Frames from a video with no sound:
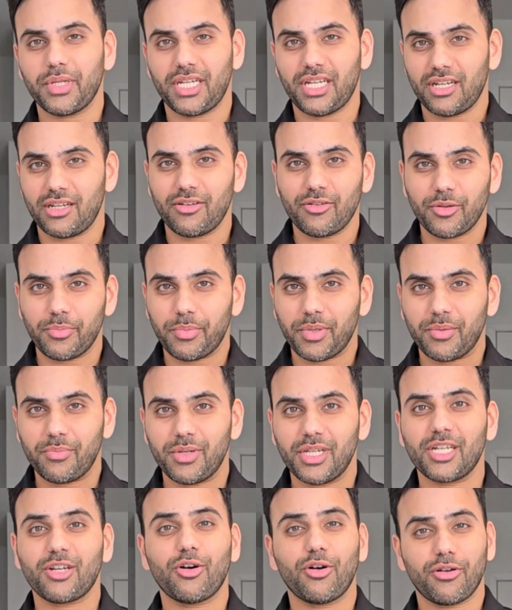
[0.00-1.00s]
Banana
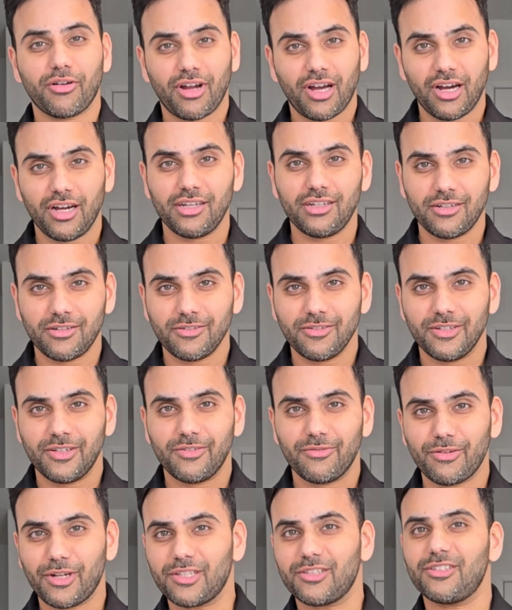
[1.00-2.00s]
Republic or higher,
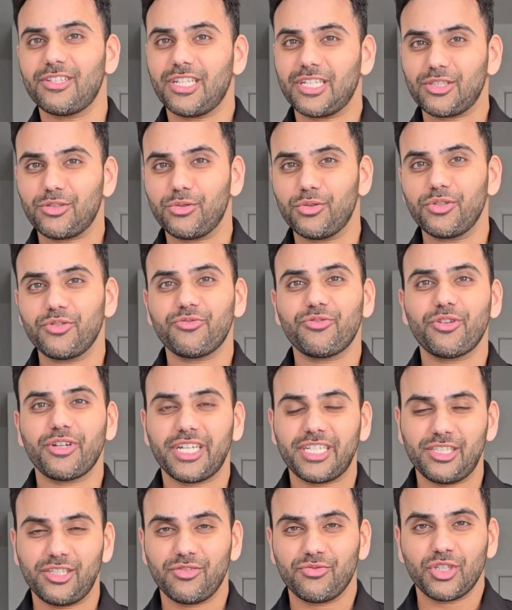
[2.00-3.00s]
rather than going for
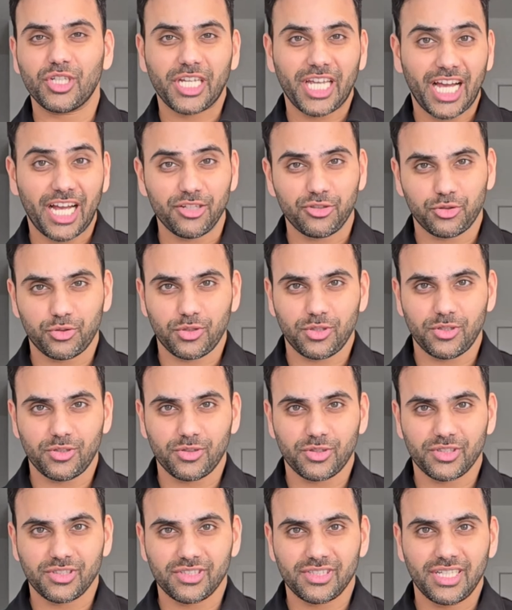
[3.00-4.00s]
any of the casual
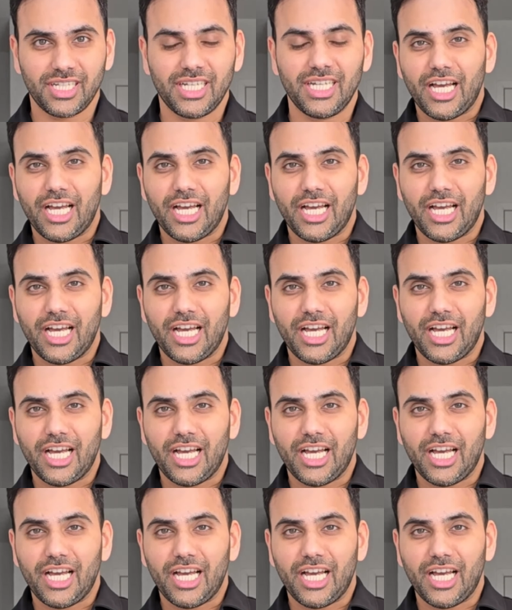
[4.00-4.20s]
looks.